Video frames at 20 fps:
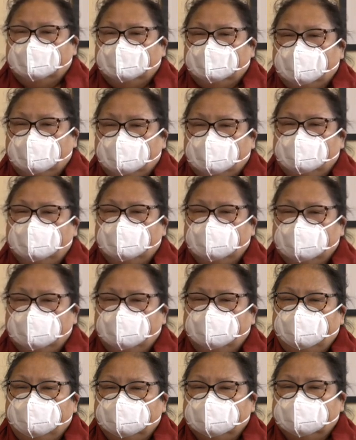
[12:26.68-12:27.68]
taking
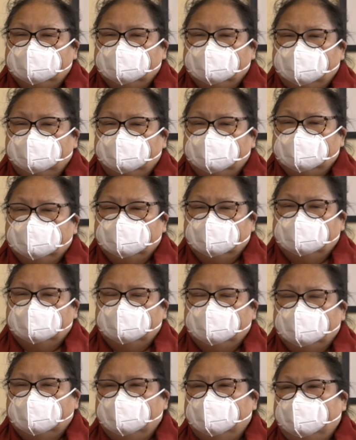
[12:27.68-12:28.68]
care of yourself is going to
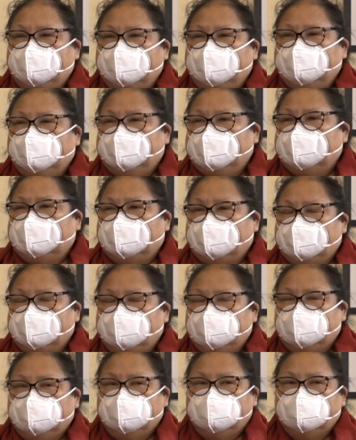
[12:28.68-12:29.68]
make you feel better.
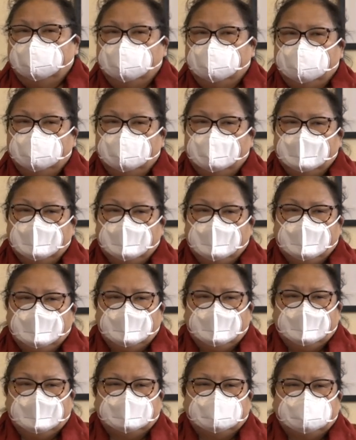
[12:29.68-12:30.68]

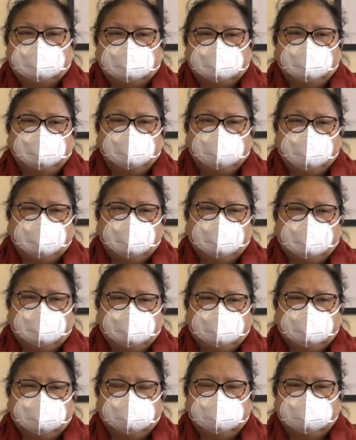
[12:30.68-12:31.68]
She said,
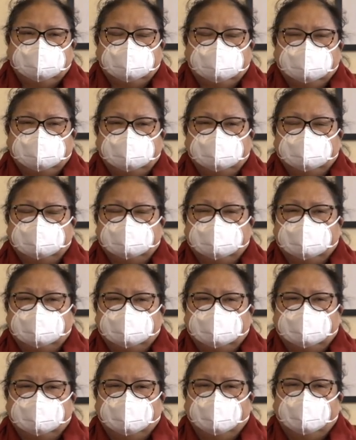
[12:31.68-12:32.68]
praying to
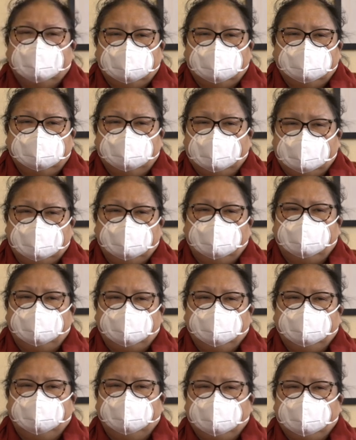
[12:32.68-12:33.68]
God will make you
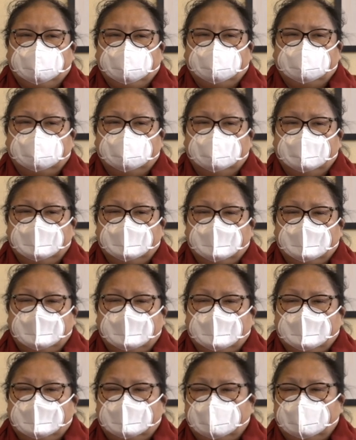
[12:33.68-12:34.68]
feel better.
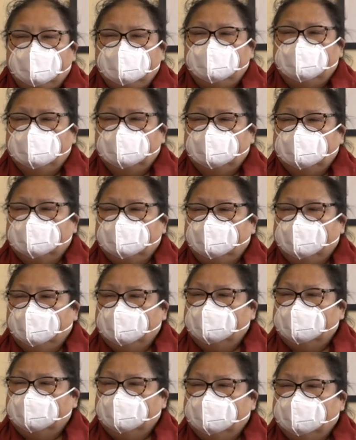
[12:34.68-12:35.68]
Know that
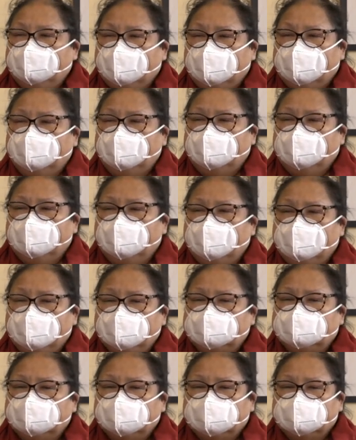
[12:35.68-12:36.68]
Grandma and Grandpa and our
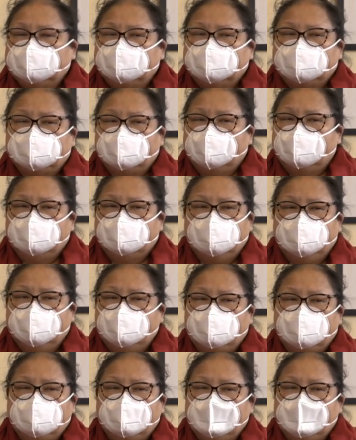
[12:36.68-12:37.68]
ancestors are all
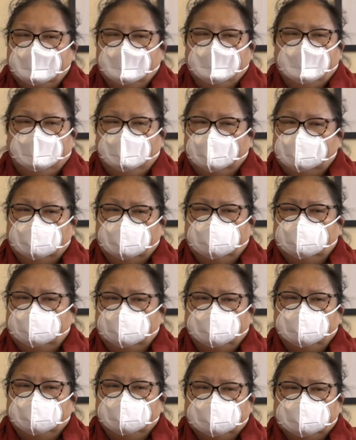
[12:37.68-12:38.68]
here one
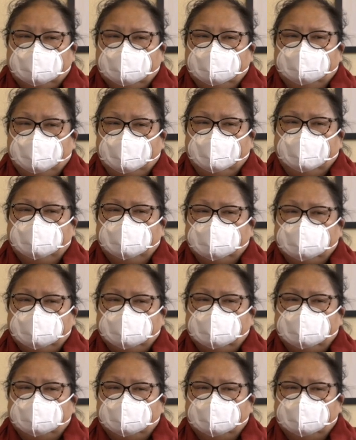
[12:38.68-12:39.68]
hundred percent, making
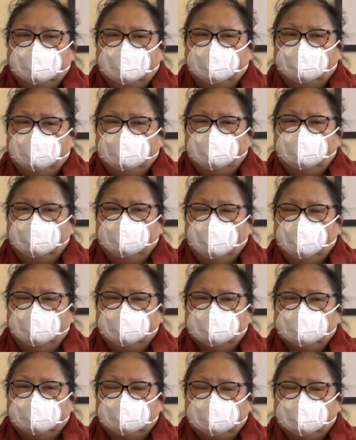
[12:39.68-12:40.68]
sure that everything
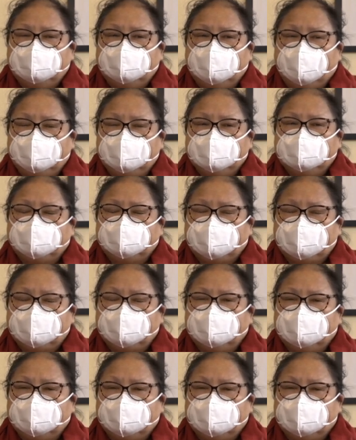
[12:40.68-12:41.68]
happens to you happens for the
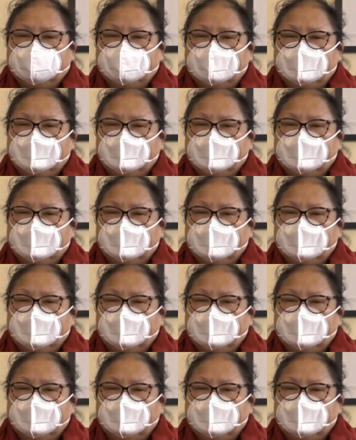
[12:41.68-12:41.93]
good.